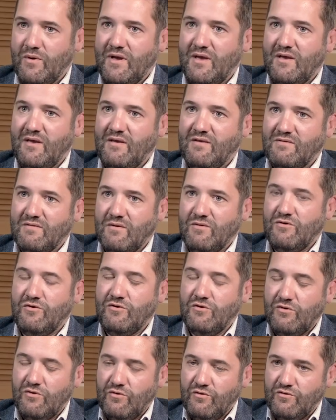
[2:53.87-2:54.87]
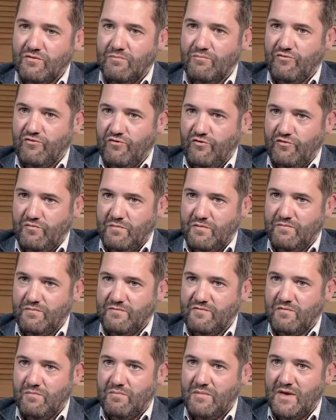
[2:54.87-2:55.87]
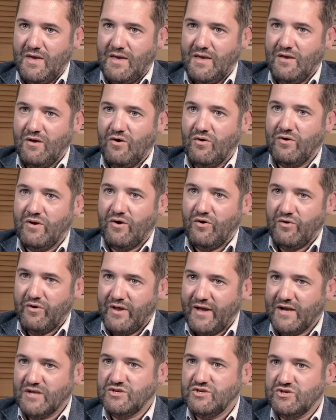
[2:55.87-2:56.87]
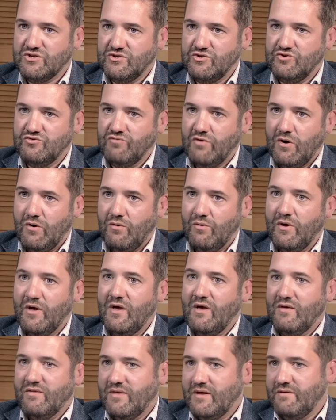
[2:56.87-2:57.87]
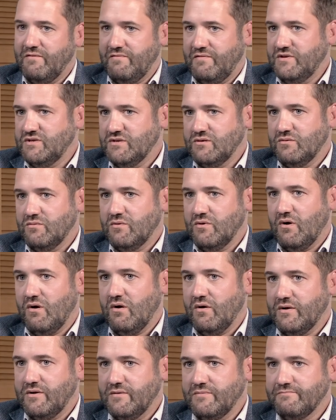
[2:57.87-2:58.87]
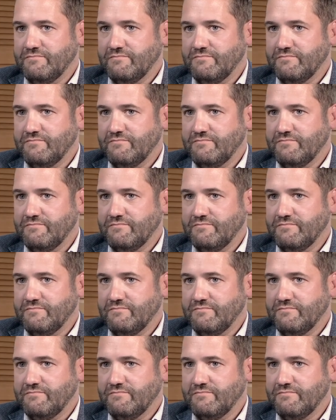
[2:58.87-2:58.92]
it is a huge improvement for me on access control than a physical card.